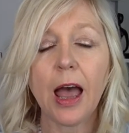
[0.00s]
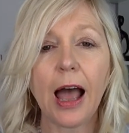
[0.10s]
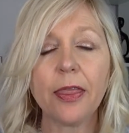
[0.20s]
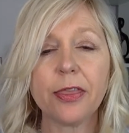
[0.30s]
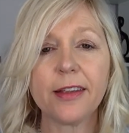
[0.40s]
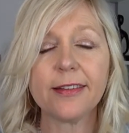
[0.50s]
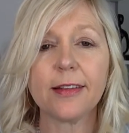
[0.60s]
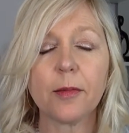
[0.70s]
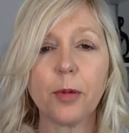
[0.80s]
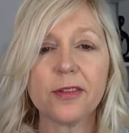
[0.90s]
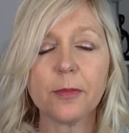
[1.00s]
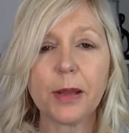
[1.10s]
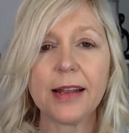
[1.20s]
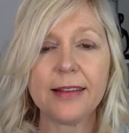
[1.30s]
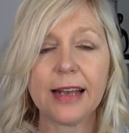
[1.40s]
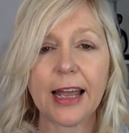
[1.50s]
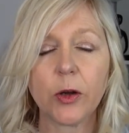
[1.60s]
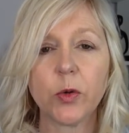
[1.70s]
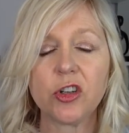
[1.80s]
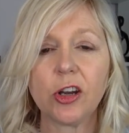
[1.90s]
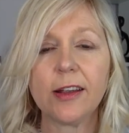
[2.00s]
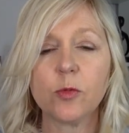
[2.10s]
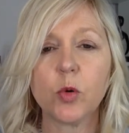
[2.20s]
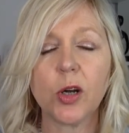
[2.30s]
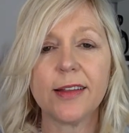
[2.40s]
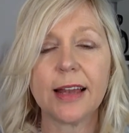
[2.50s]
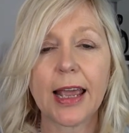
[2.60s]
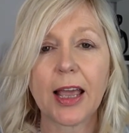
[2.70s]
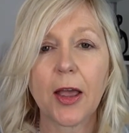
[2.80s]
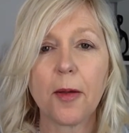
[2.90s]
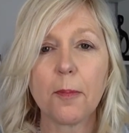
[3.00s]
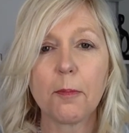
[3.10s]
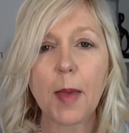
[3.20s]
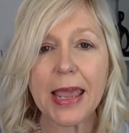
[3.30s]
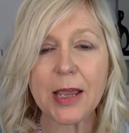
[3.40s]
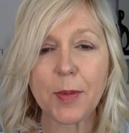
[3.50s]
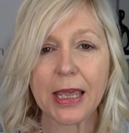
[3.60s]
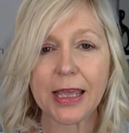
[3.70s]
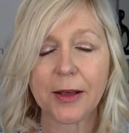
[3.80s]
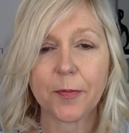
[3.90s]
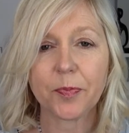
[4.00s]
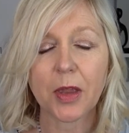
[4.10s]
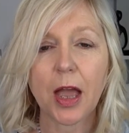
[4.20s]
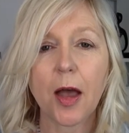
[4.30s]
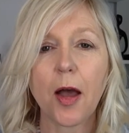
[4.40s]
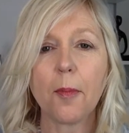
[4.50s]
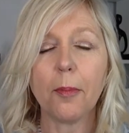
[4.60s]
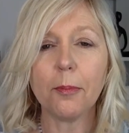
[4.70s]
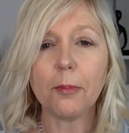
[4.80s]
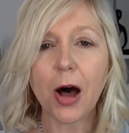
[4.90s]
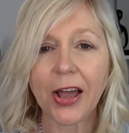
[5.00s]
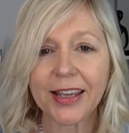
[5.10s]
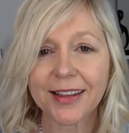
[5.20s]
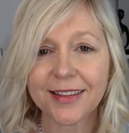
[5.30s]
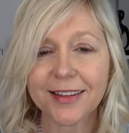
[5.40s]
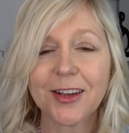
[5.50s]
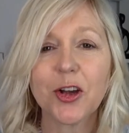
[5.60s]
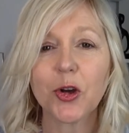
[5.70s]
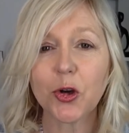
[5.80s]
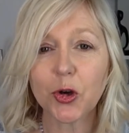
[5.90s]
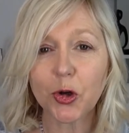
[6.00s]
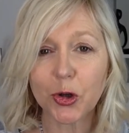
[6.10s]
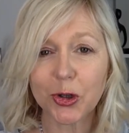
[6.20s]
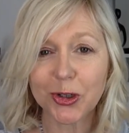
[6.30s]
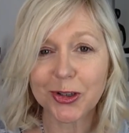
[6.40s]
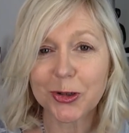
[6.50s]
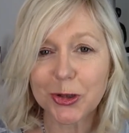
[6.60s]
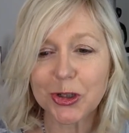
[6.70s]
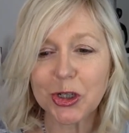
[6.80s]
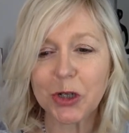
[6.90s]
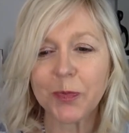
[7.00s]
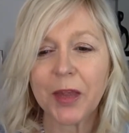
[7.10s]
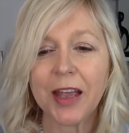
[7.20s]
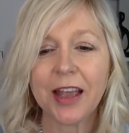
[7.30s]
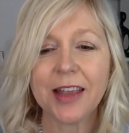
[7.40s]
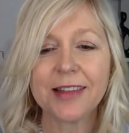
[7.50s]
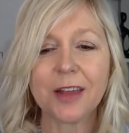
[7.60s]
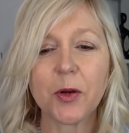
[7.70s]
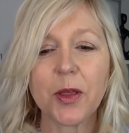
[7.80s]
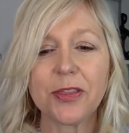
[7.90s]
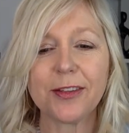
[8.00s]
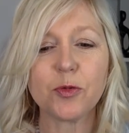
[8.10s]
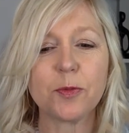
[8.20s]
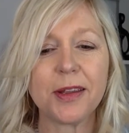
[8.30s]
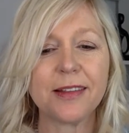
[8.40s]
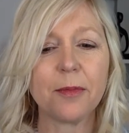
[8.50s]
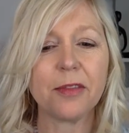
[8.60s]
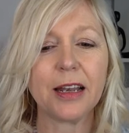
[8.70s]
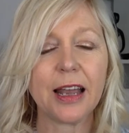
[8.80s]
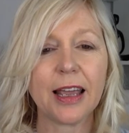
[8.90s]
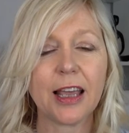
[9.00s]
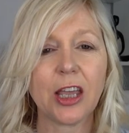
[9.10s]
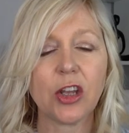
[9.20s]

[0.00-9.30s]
And this possibility language is words like maybe, might, could you. So this would be something like,